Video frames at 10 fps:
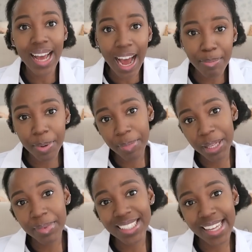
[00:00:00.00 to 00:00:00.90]

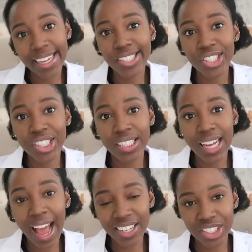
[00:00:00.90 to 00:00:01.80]
Hyperpigmentation
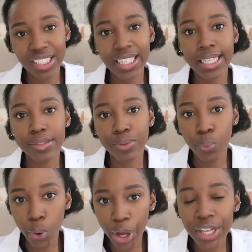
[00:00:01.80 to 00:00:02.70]
actually gets
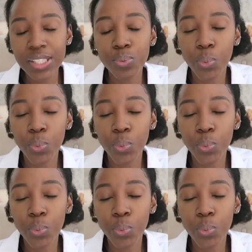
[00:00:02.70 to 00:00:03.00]
worse